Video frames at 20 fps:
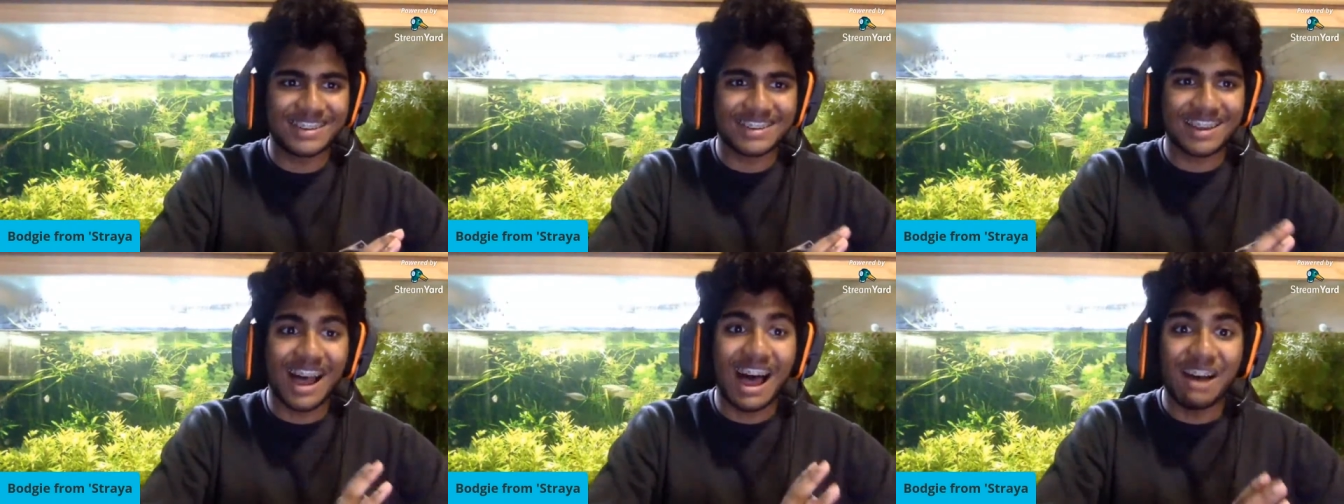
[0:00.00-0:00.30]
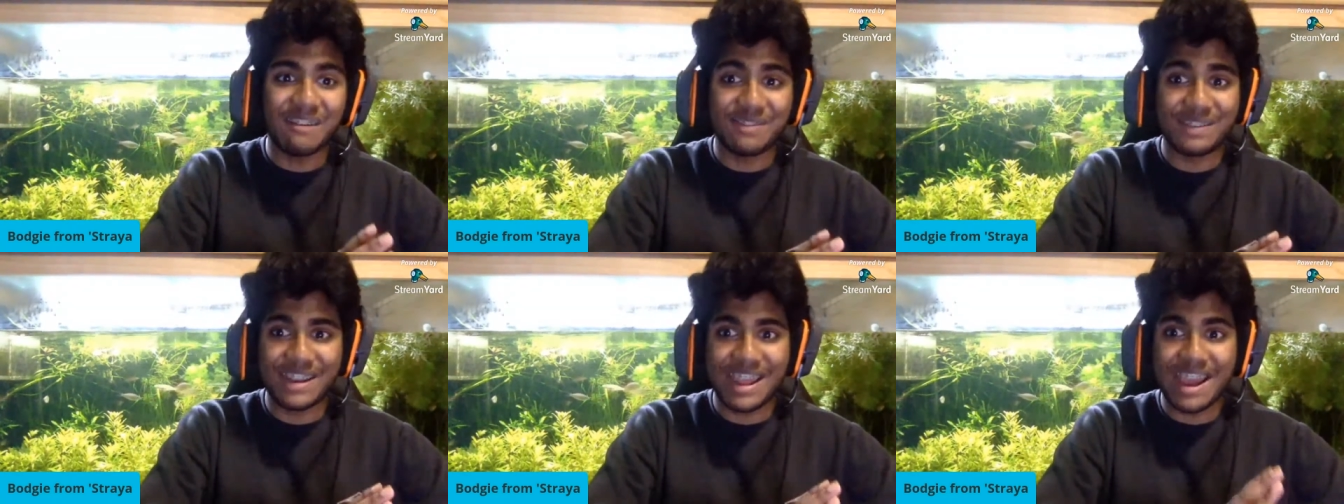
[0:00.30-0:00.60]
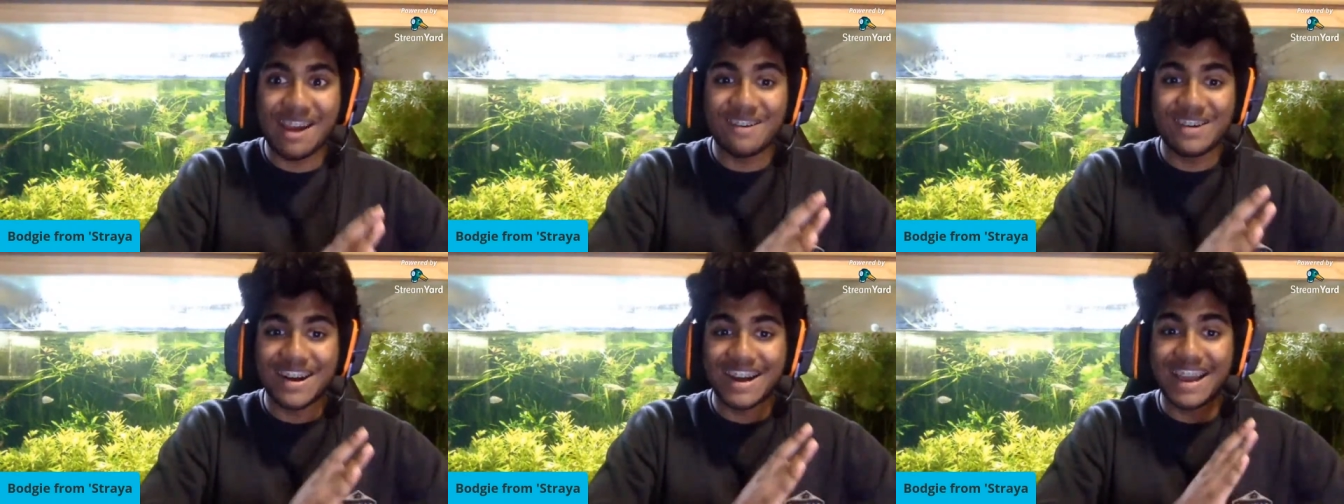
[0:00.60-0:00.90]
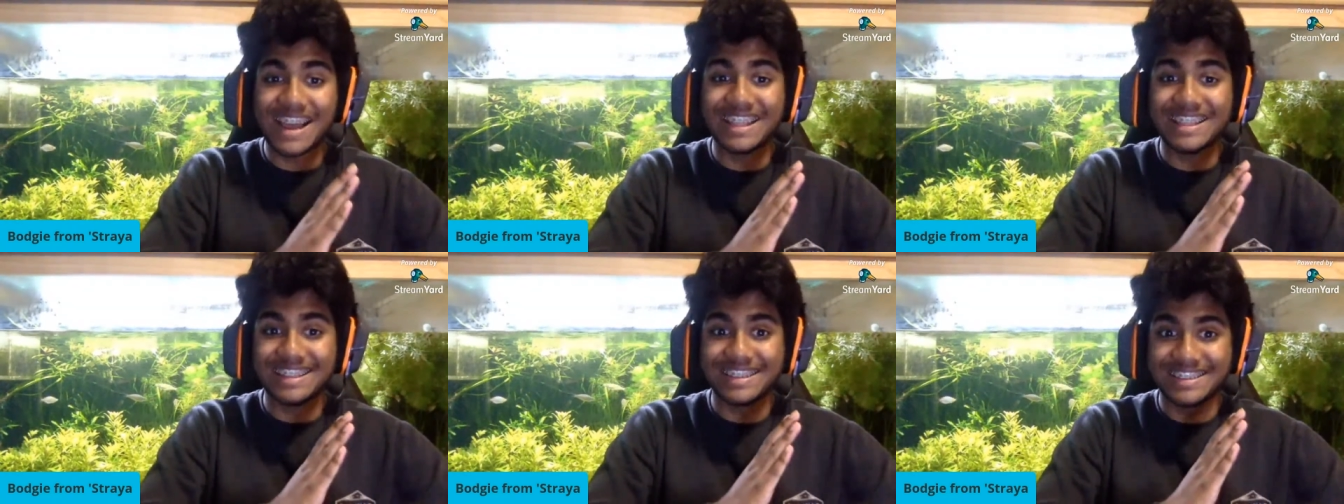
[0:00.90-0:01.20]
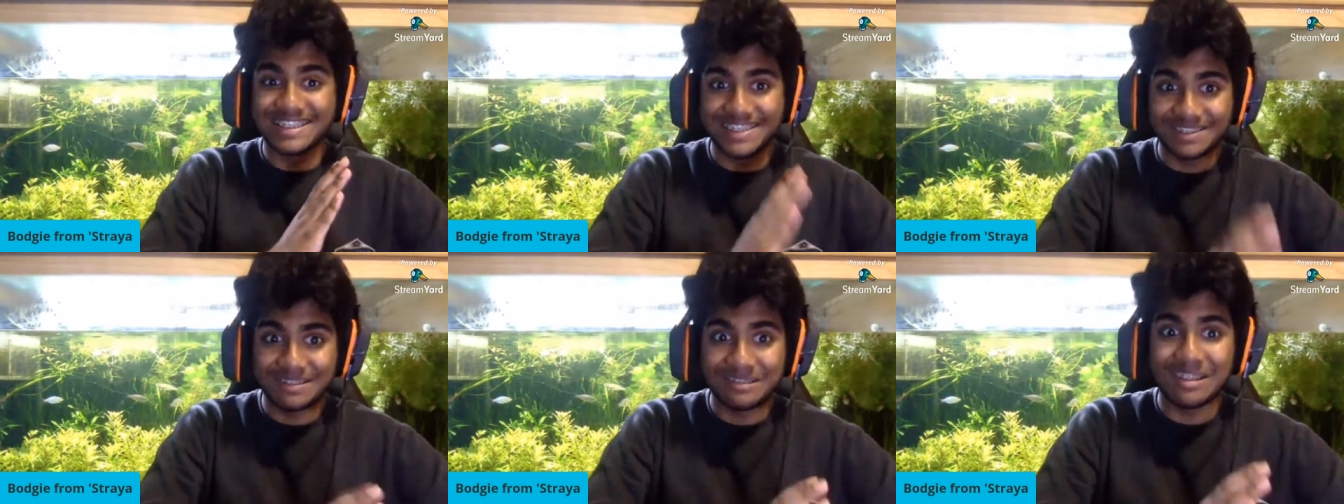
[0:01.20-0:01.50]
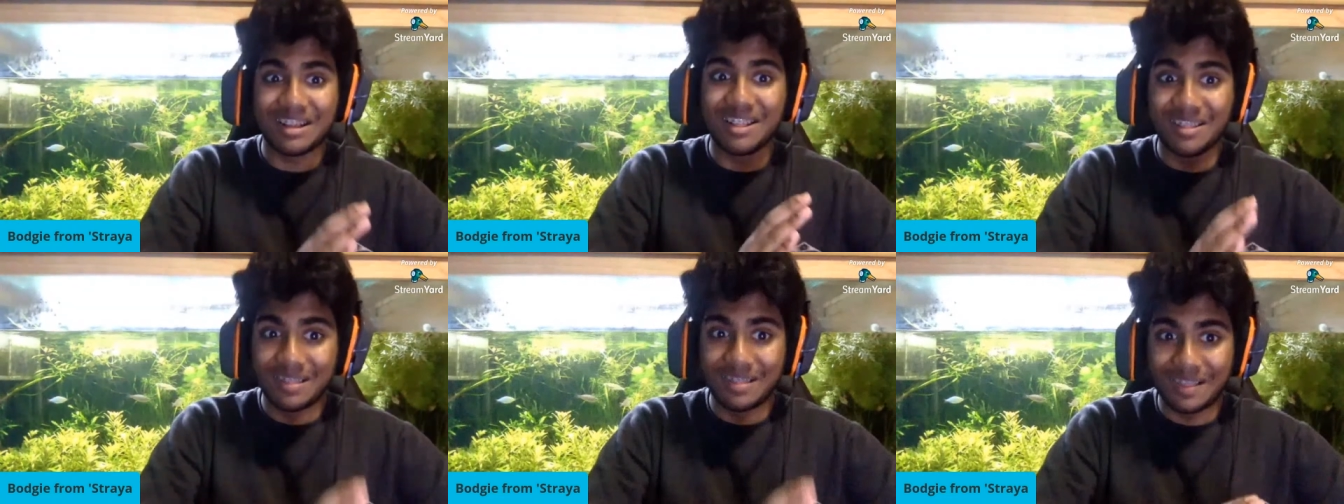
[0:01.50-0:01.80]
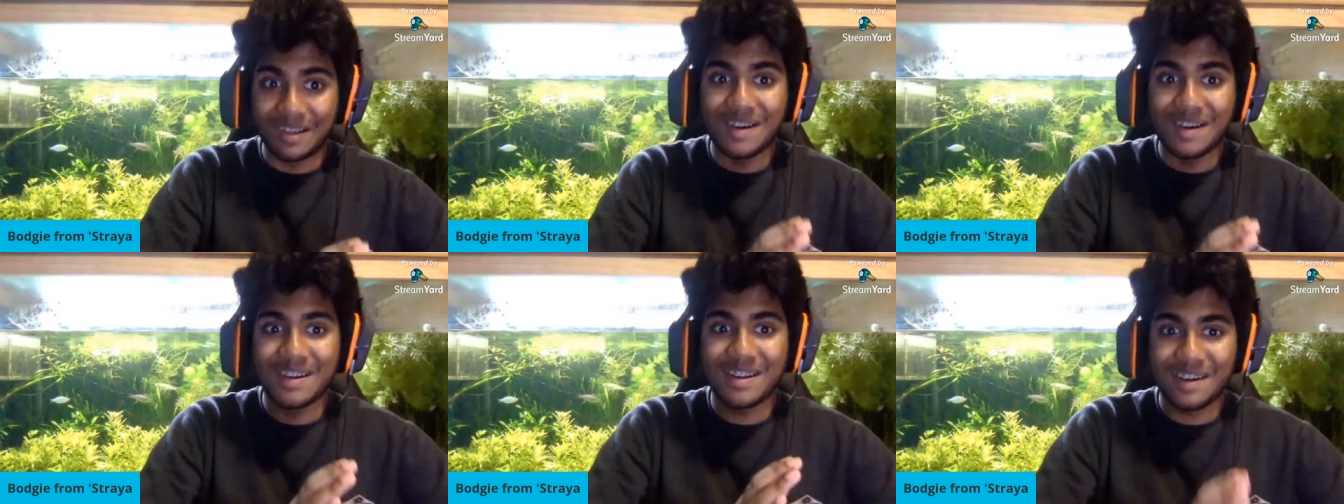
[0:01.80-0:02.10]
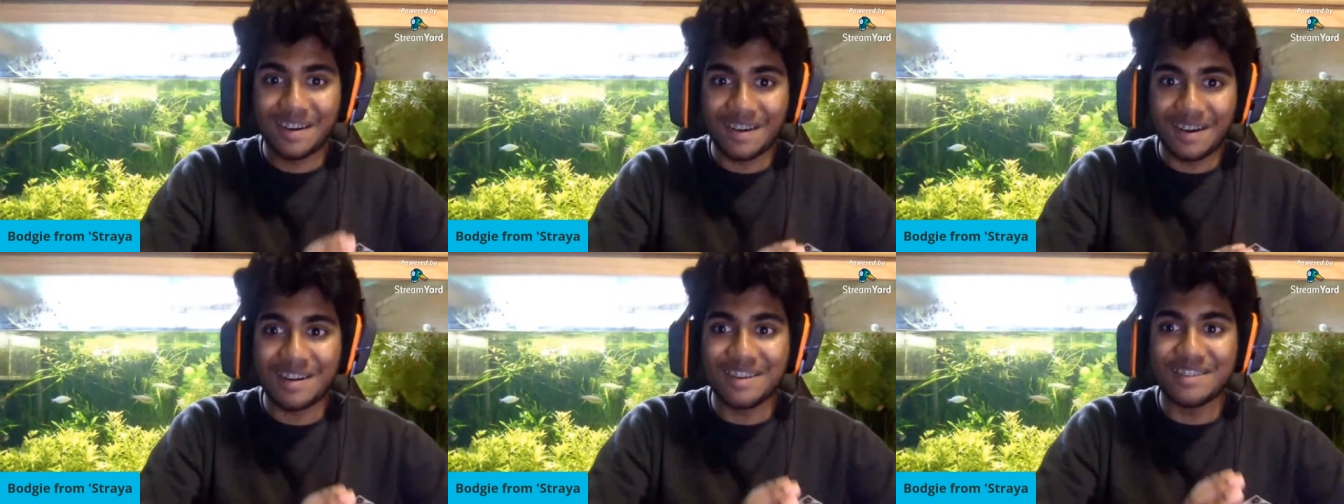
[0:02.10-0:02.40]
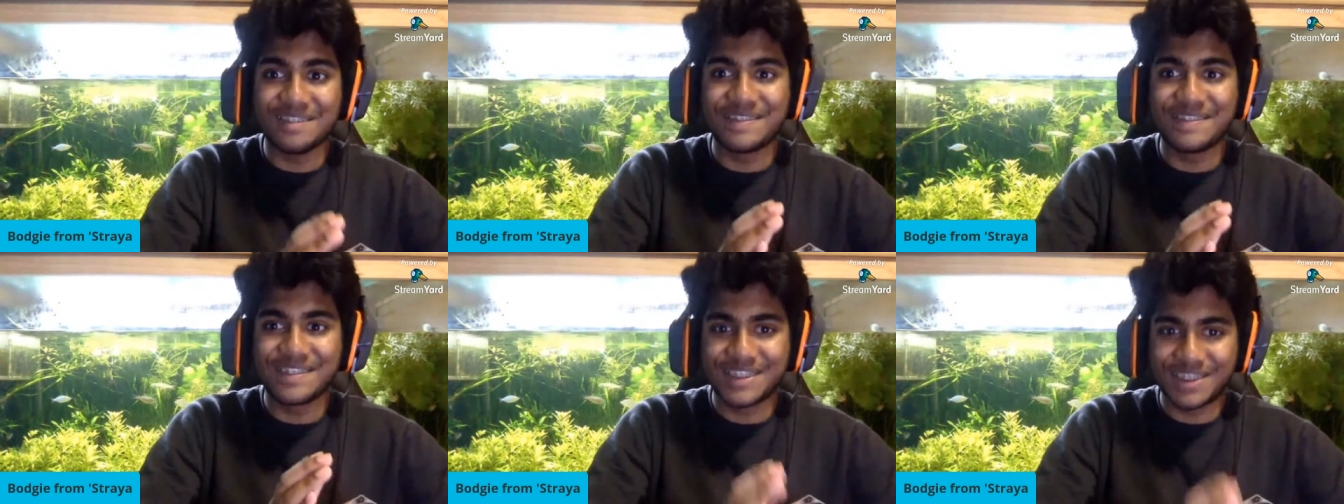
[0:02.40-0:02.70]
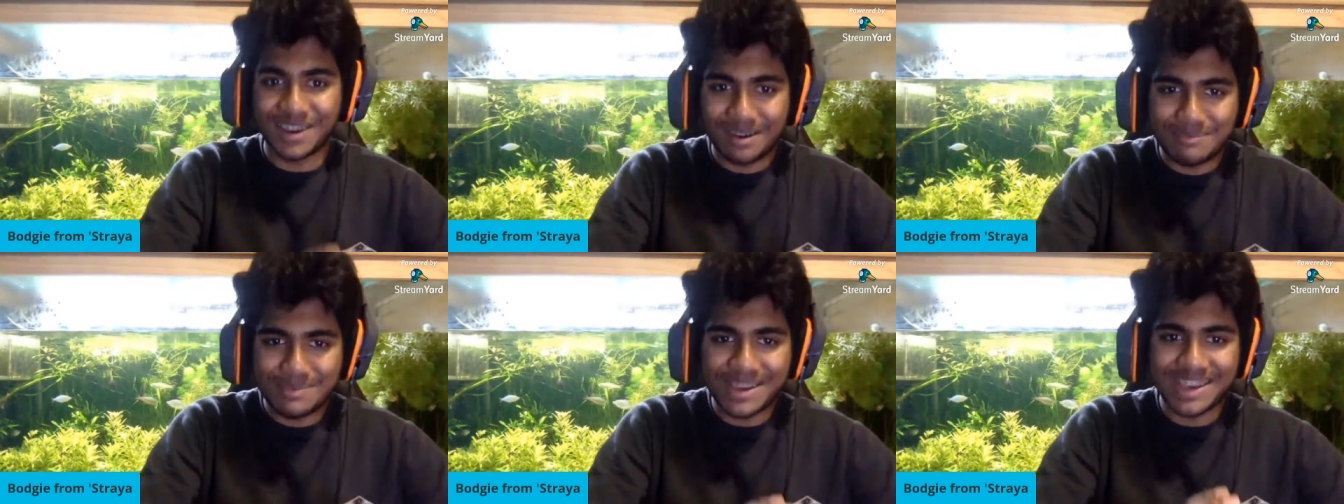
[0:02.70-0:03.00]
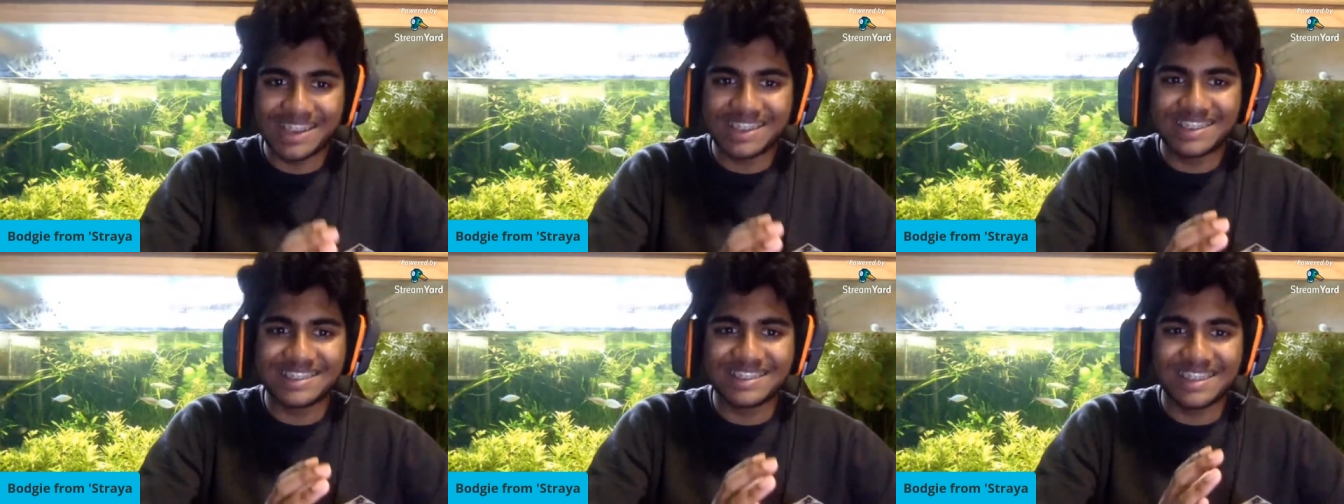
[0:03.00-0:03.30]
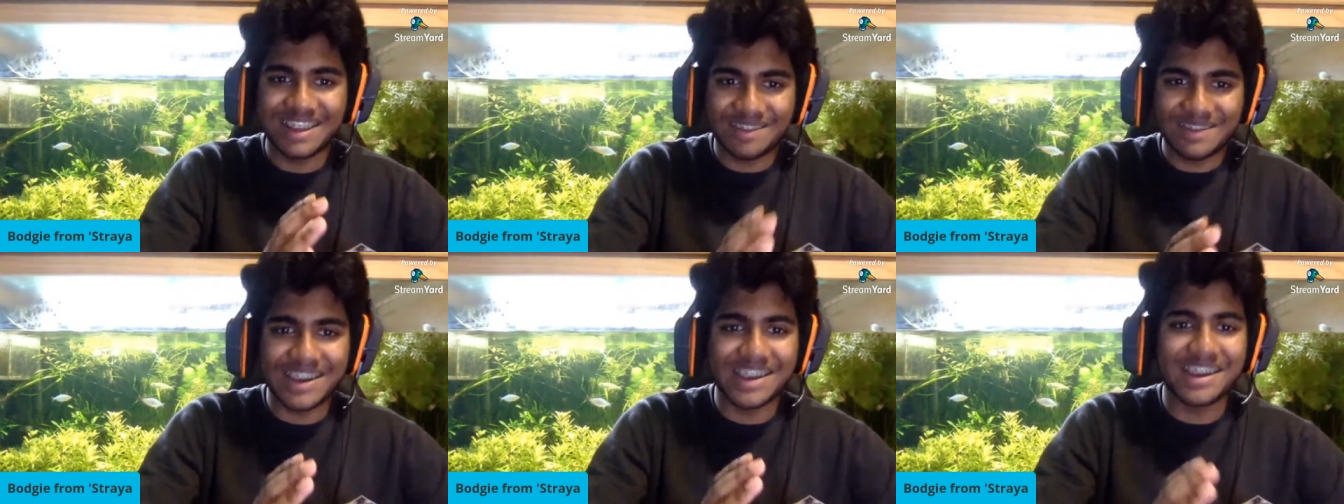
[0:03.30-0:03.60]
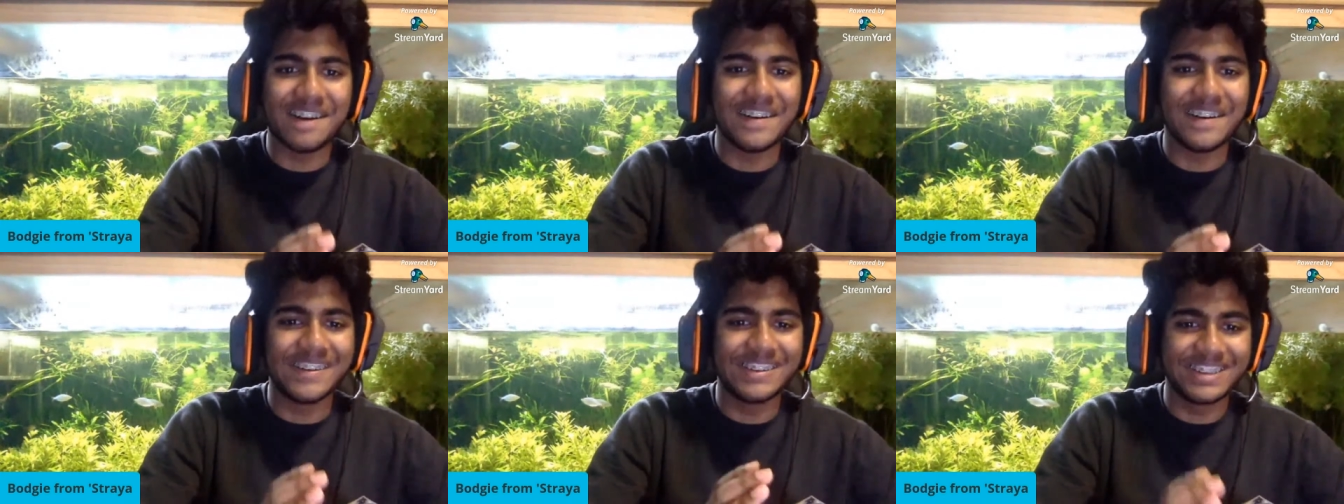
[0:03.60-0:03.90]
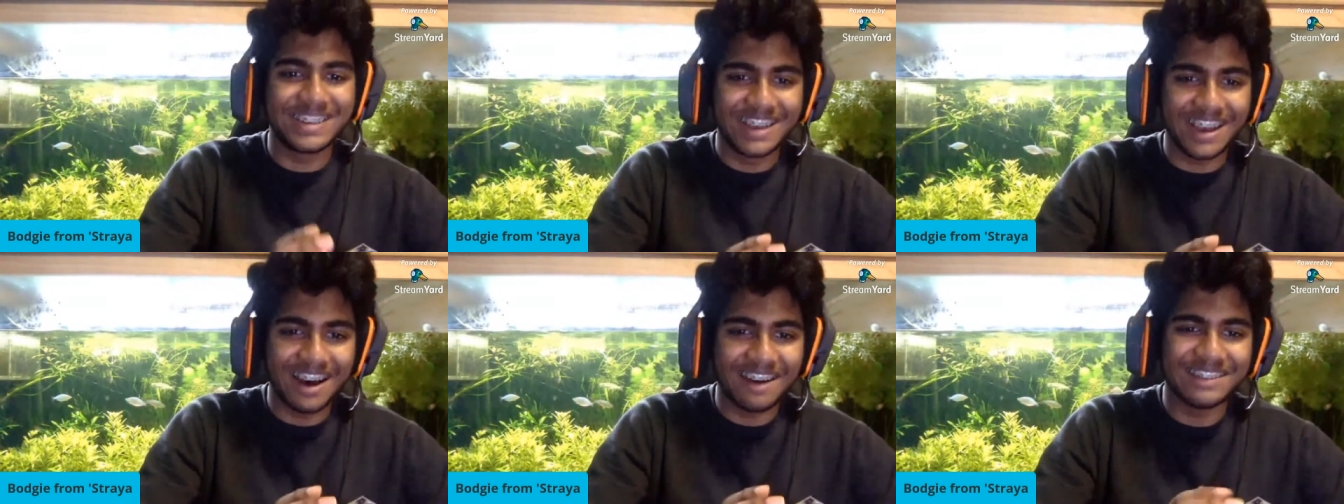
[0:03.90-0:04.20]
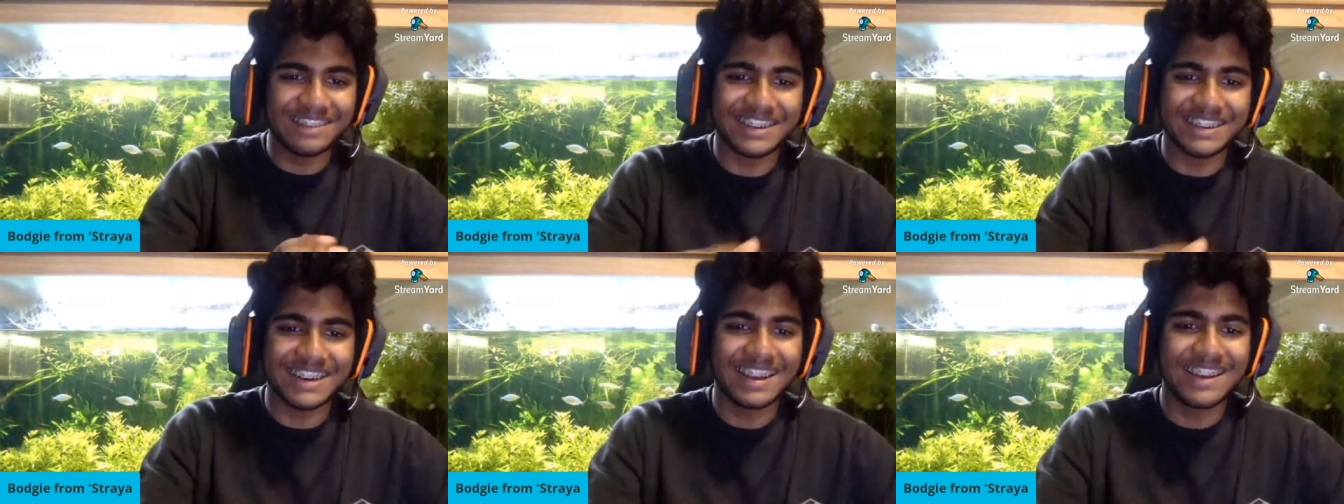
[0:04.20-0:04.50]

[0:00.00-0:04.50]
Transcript: half an hour and there's still a lot of topics that we're going to cover.